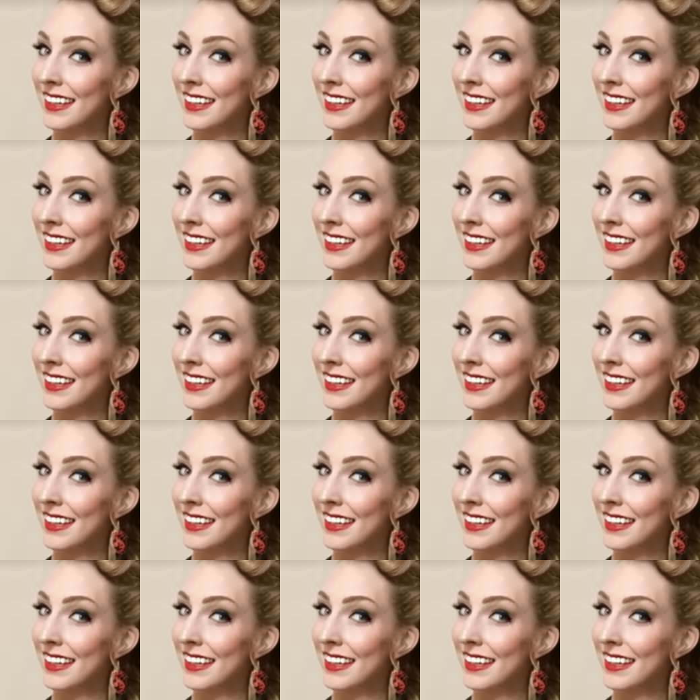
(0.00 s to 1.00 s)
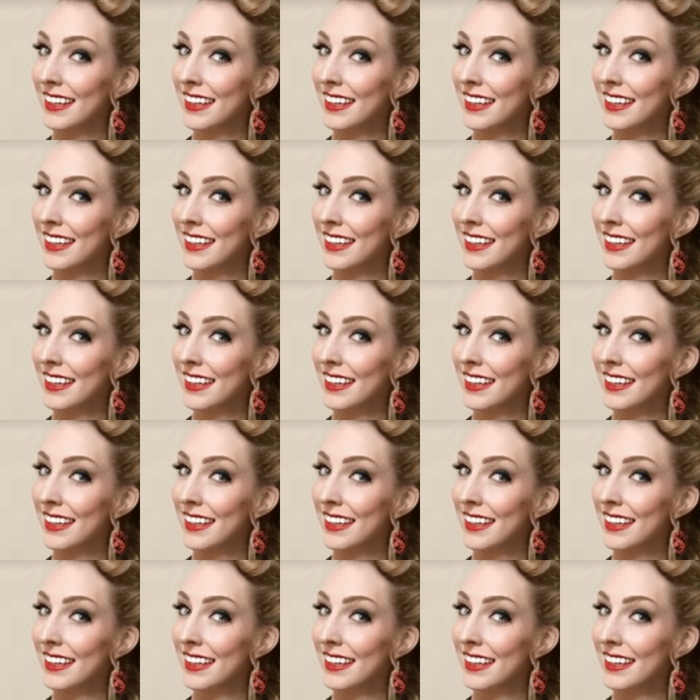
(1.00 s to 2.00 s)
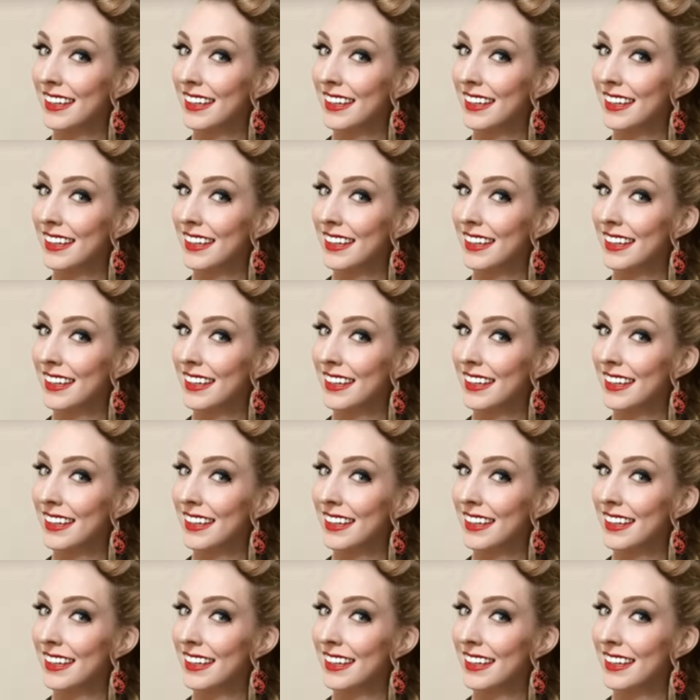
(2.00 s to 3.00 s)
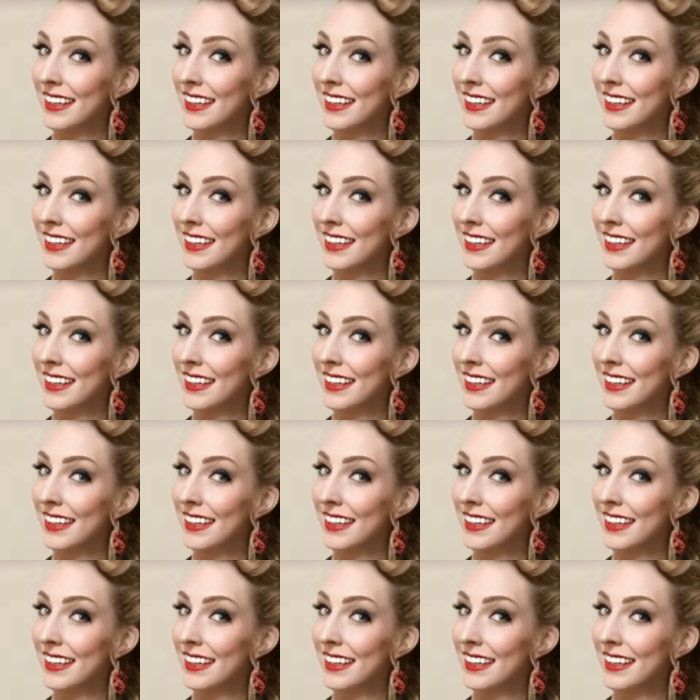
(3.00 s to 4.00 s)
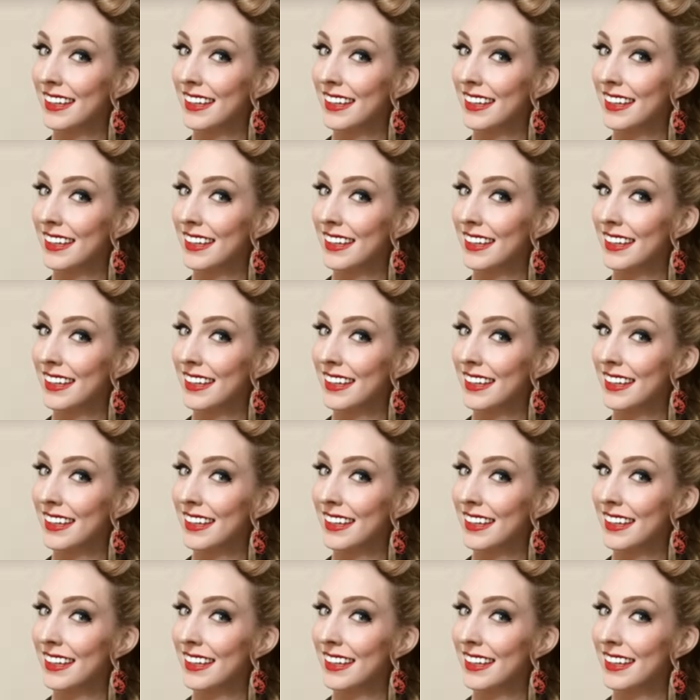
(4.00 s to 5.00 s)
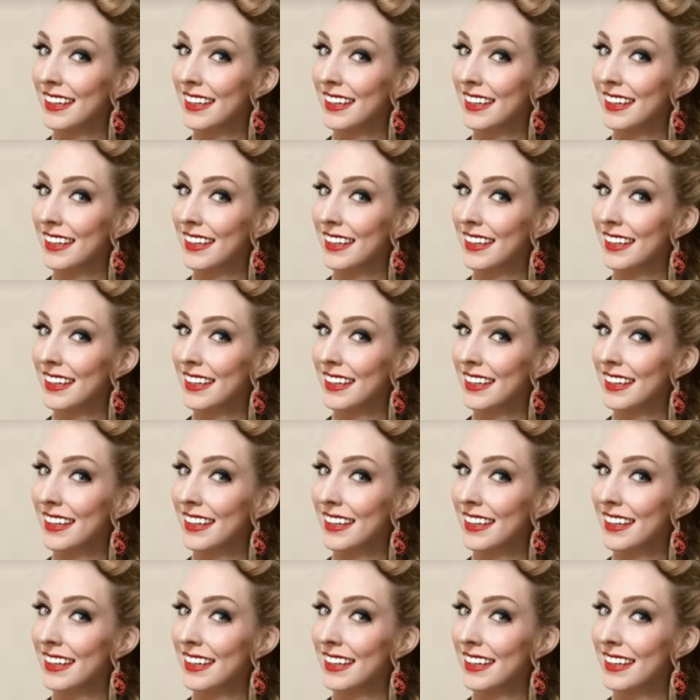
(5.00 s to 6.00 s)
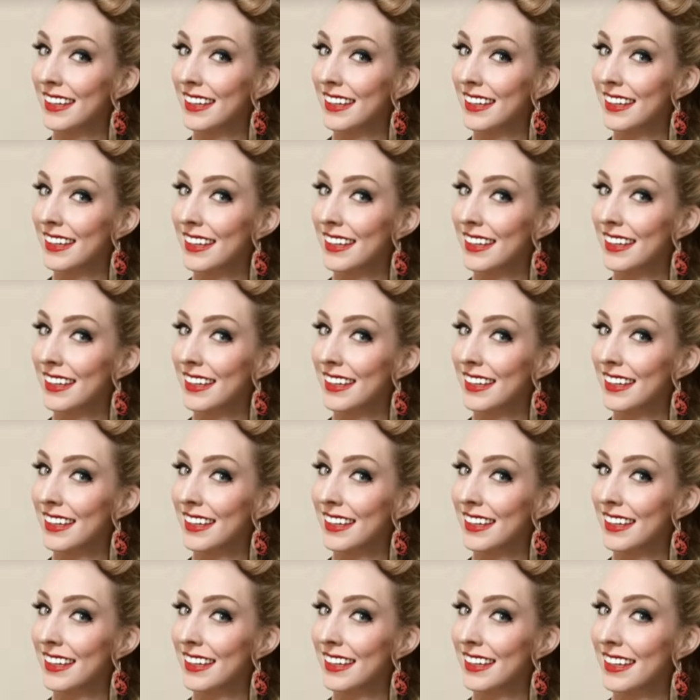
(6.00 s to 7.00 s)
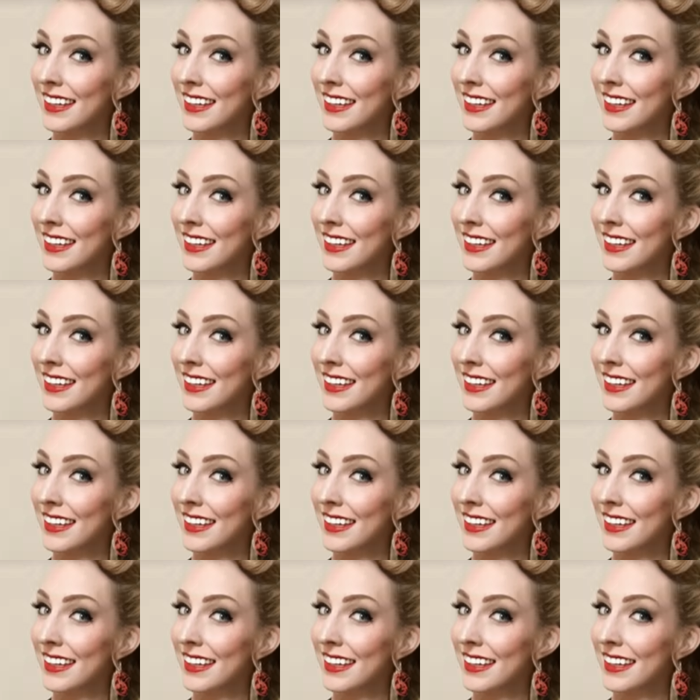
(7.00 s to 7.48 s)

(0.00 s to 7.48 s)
This is a still picture; no speech is visible.